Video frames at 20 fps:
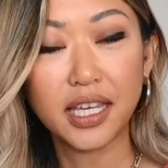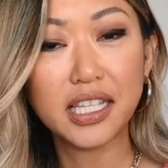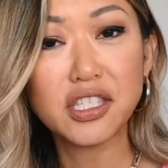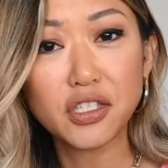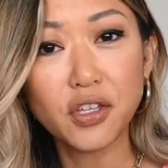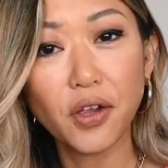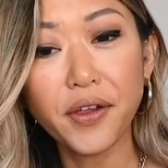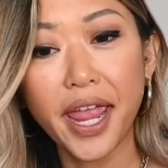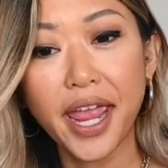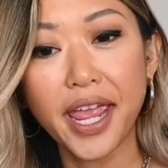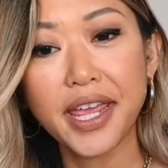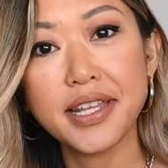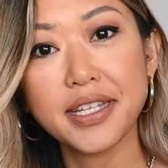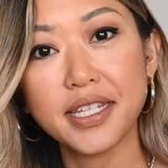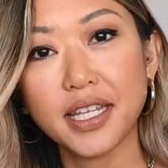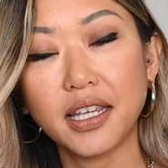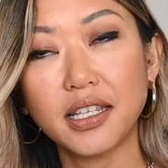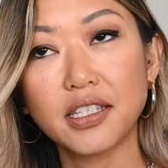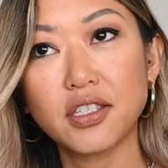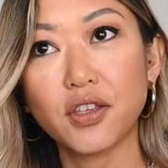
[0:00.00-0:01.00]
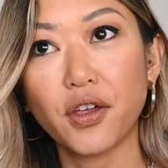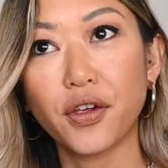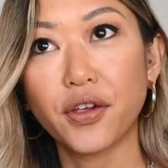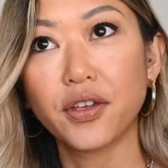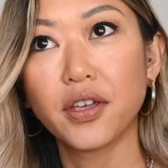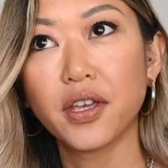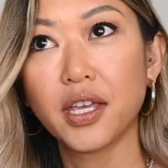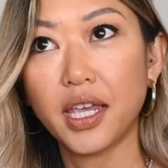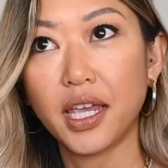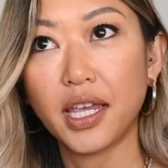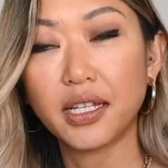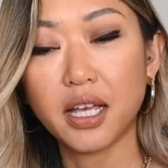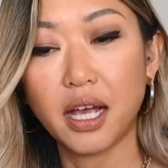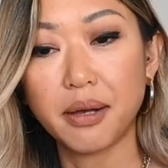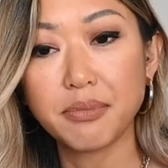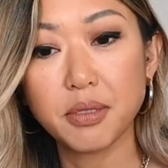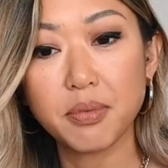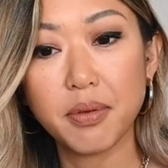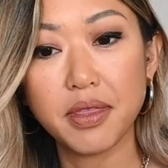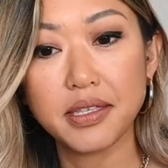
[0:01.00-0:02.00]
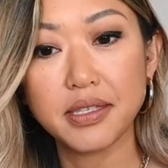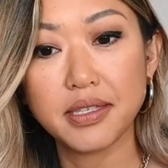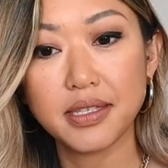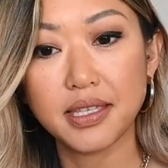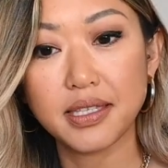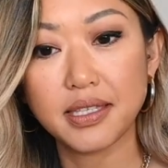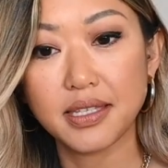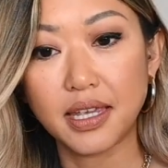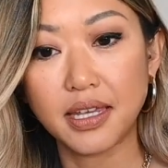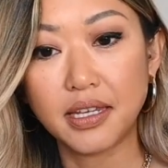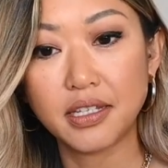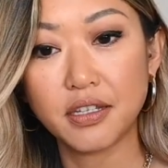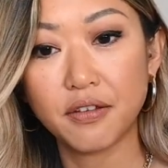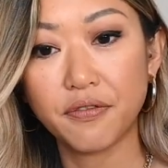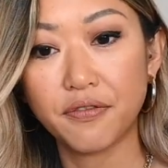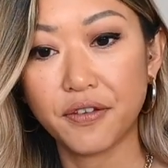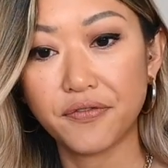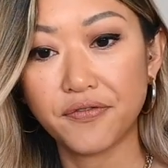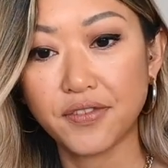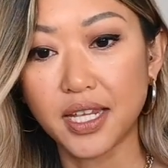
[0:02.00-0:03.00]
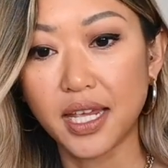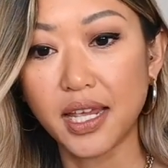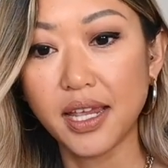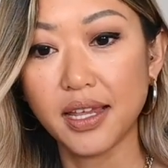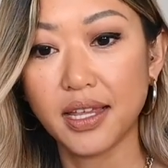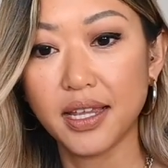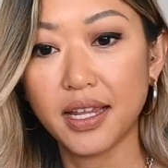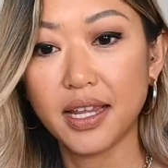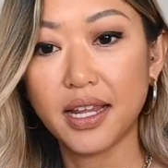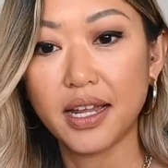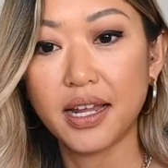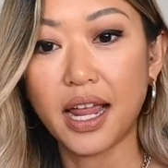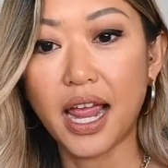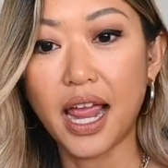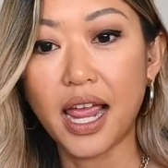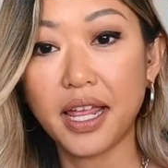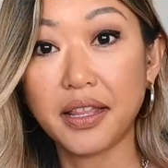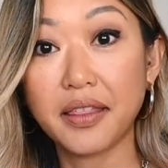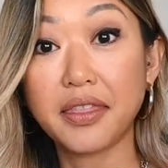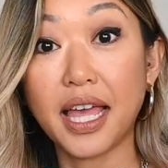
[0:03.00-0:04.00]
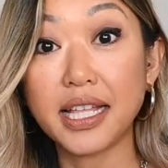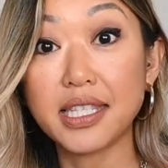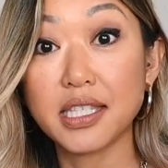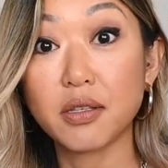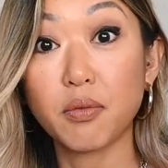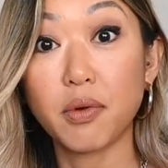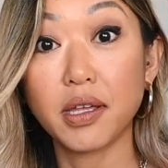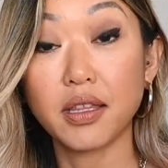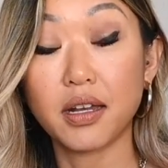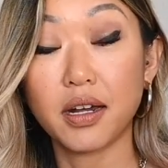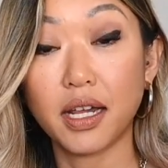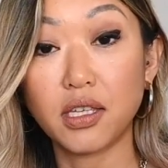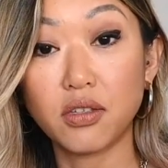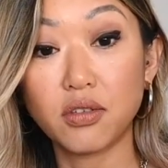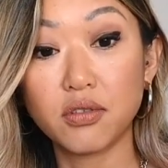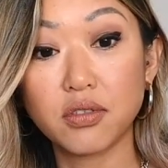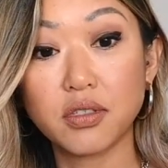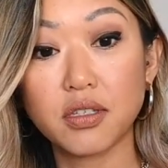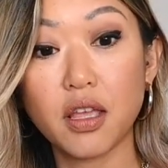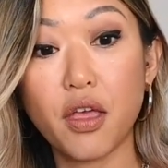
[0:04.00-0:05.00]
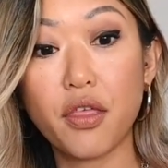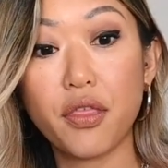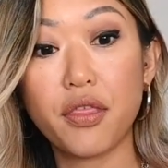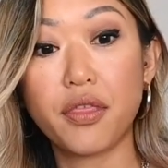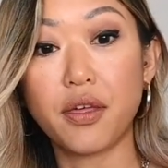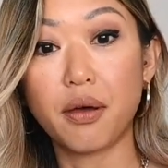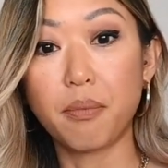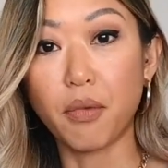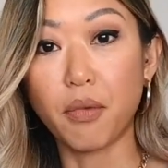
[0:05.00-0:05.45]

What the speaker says: It's so handy. So it comes with a 16-50, and that's the one that I use the